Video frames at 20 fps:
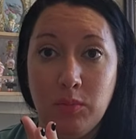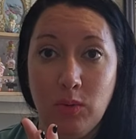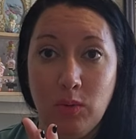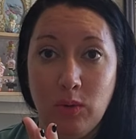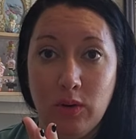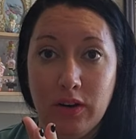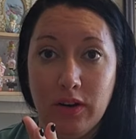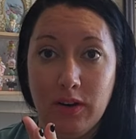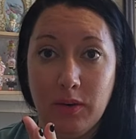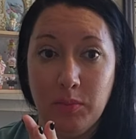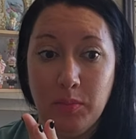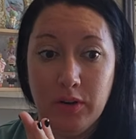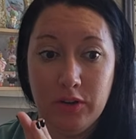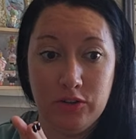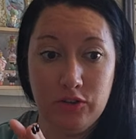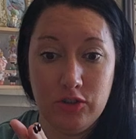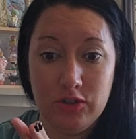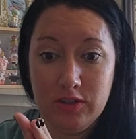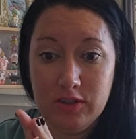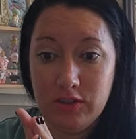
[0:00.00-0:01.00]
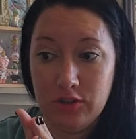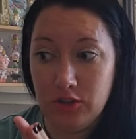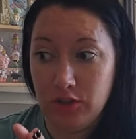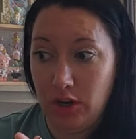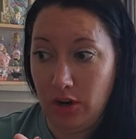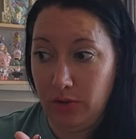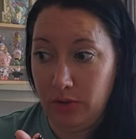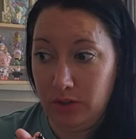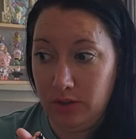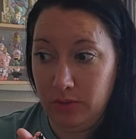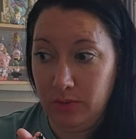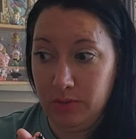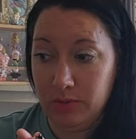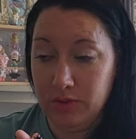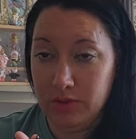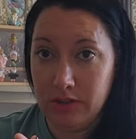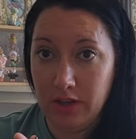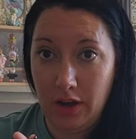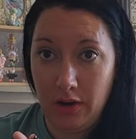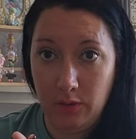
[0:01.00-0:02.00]
more purchase to show you.
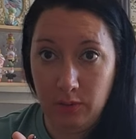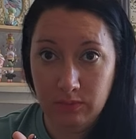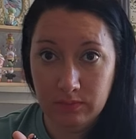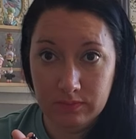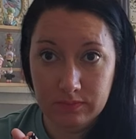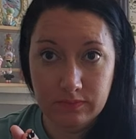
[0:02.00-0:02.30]
So,